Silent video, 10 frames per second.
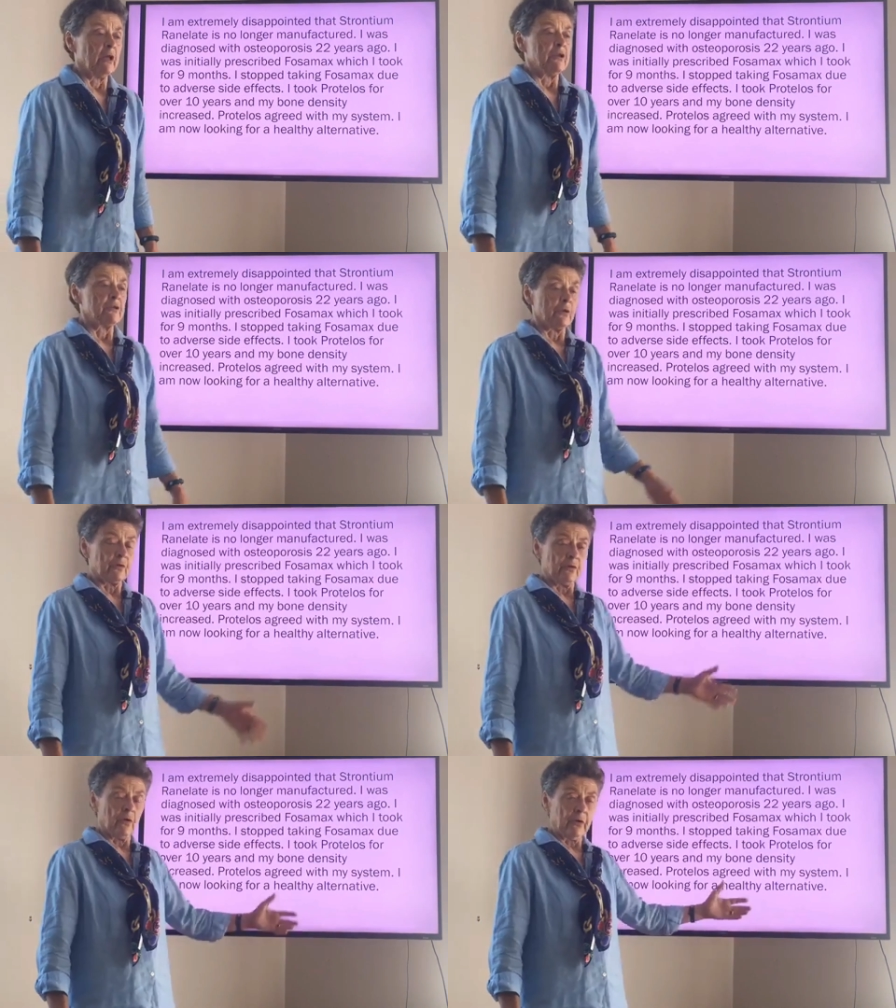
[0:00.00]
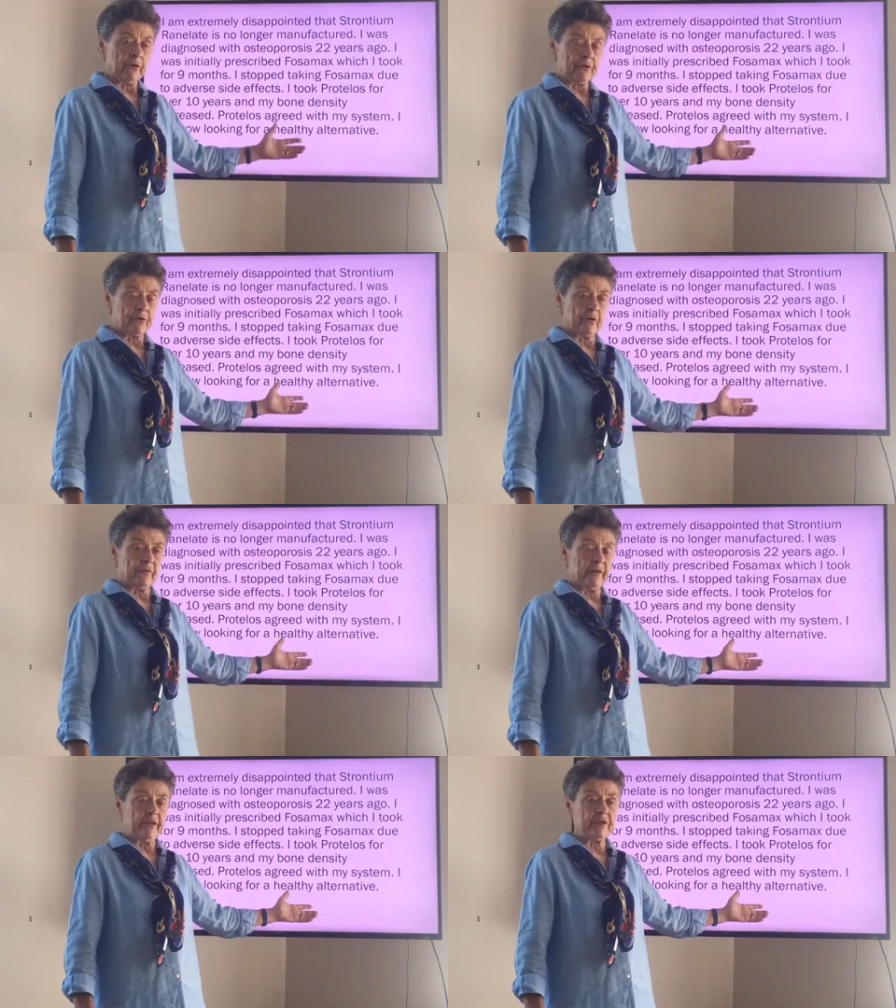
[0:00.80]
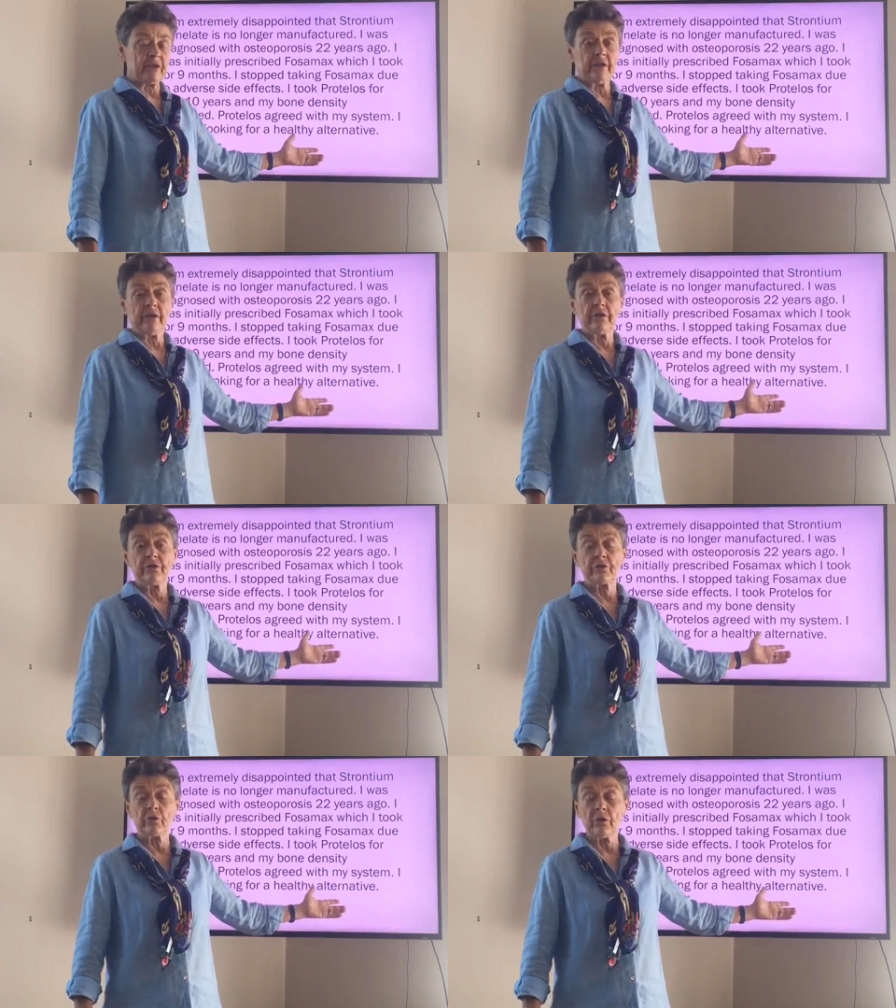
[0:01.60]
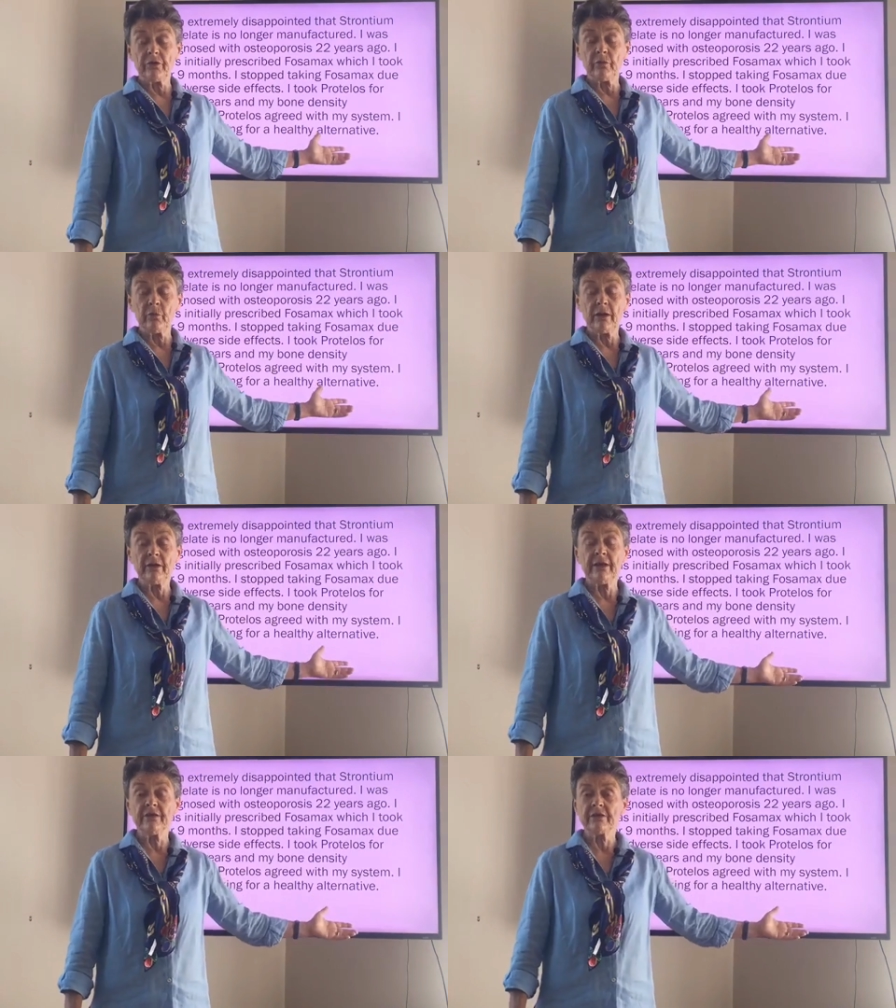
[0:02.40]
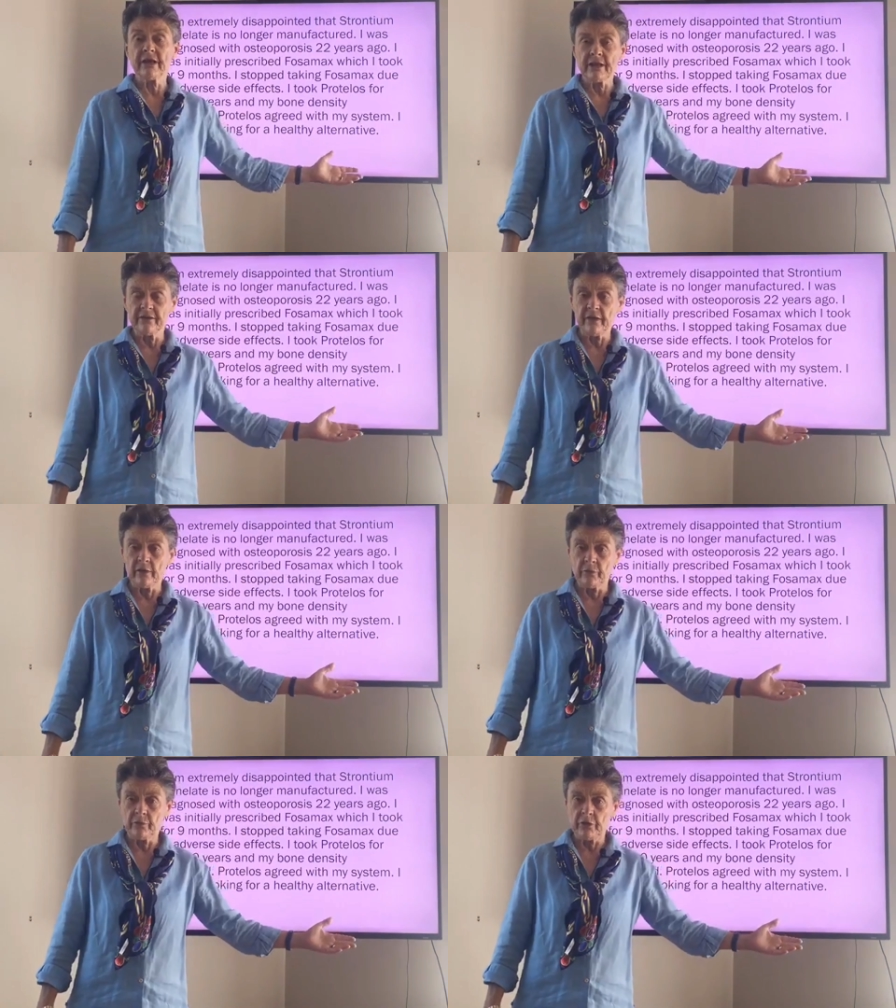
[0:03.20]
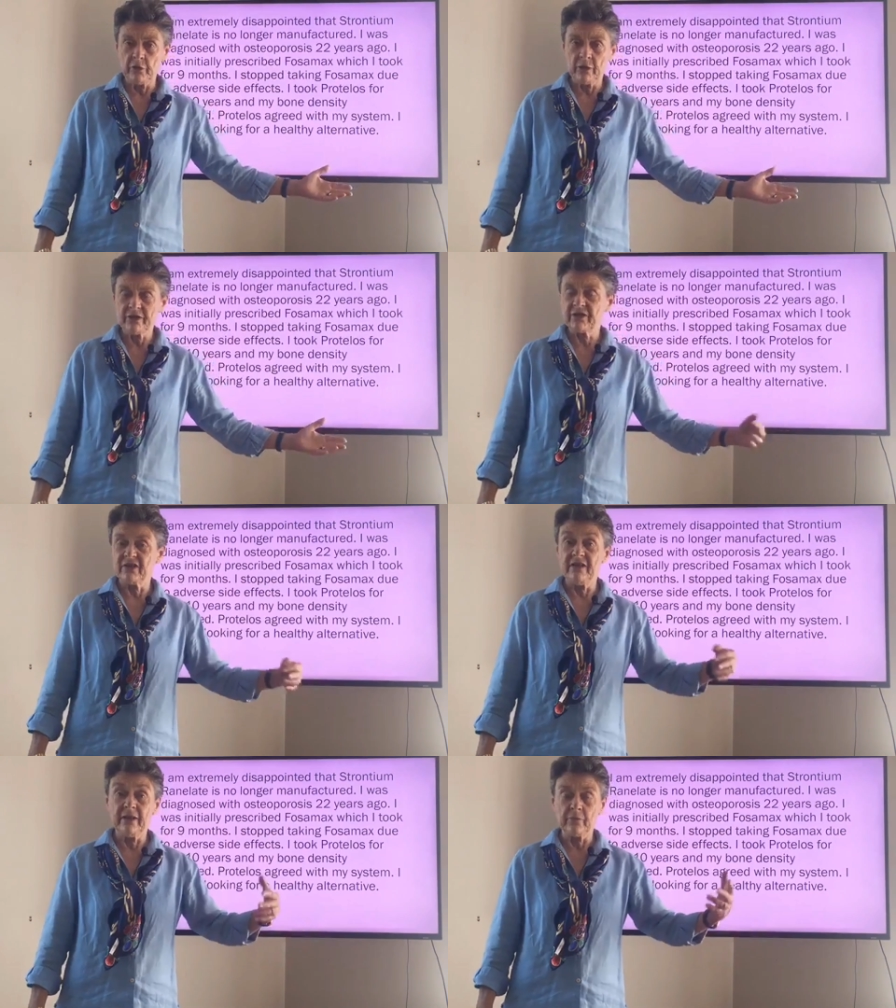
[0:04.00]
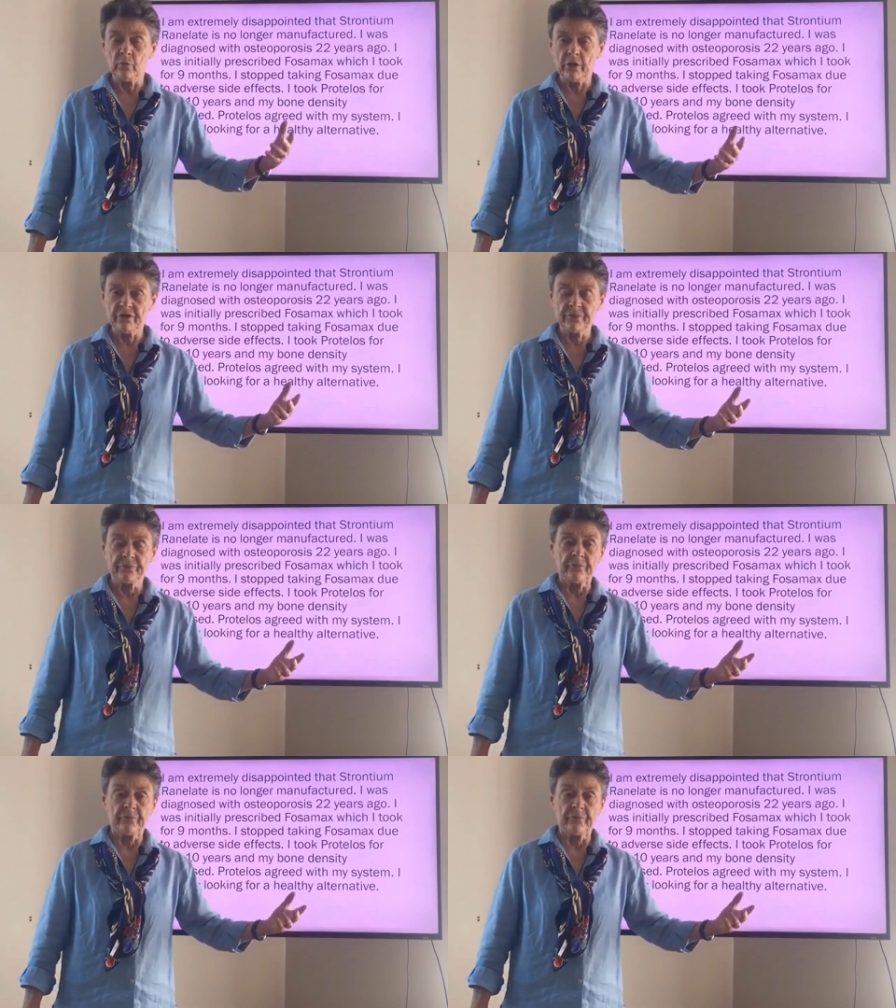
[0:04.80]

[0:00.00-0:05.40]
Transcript: So the long and the short of it is Strontium renolate is not available in the U.S. It never was.